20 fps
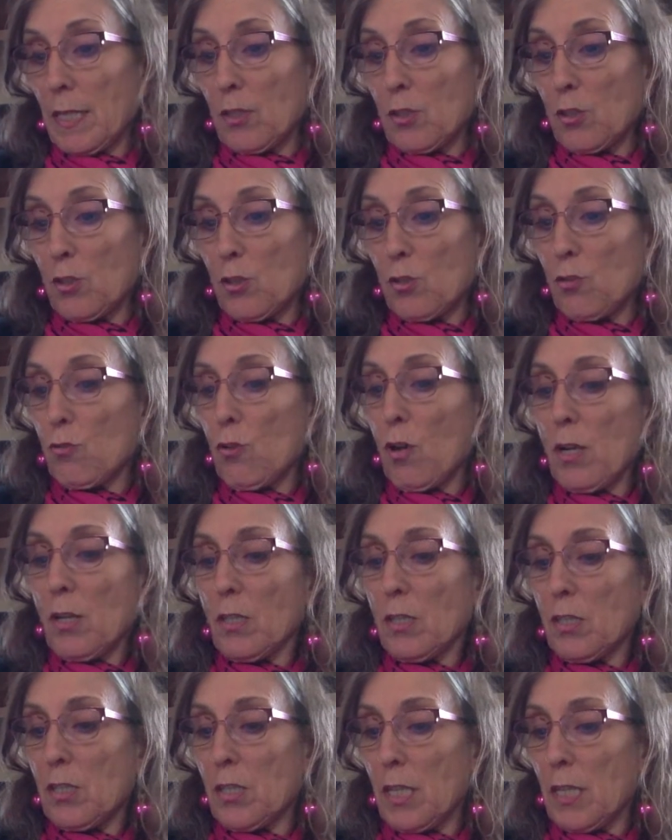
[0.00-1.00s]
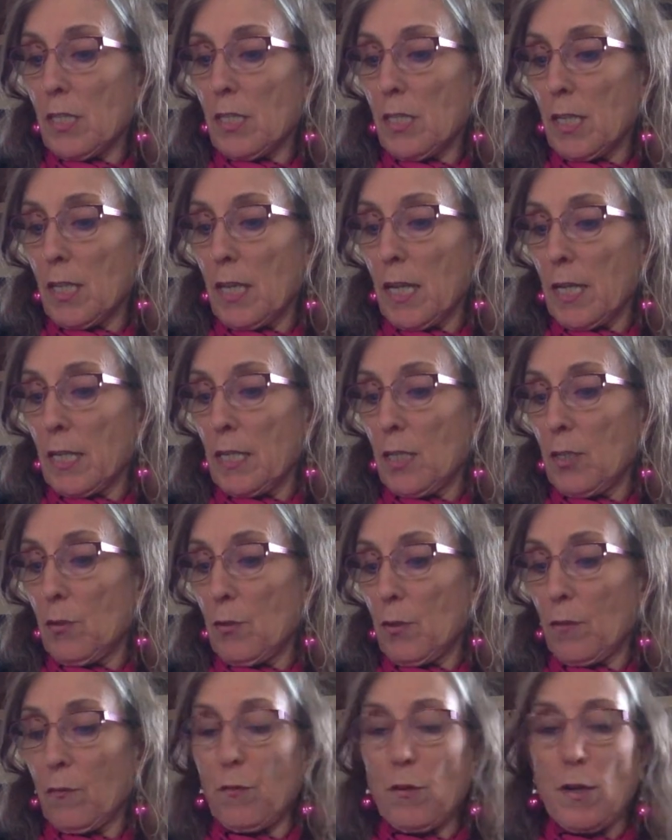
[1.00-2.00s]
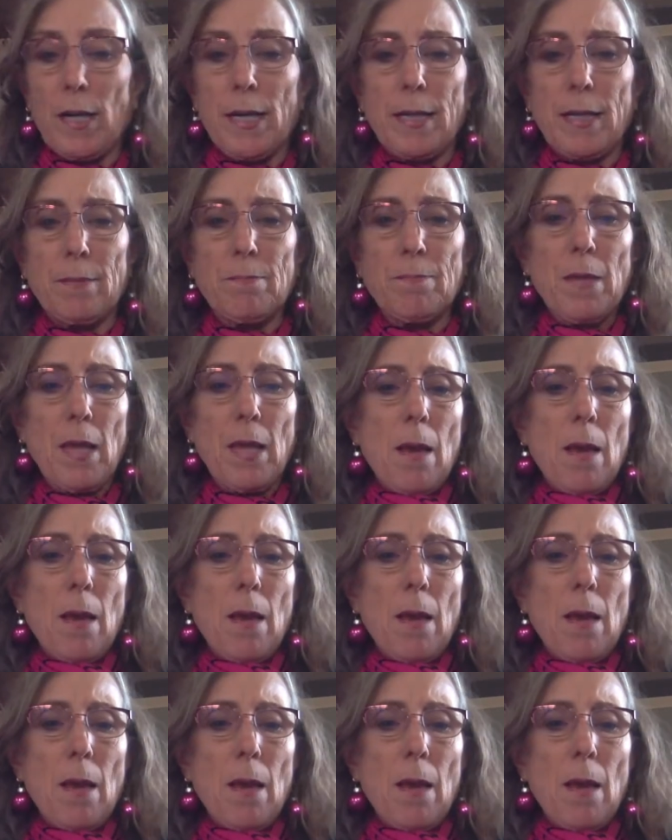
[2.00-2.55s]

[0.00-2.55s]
the strongest tasting candy you can find.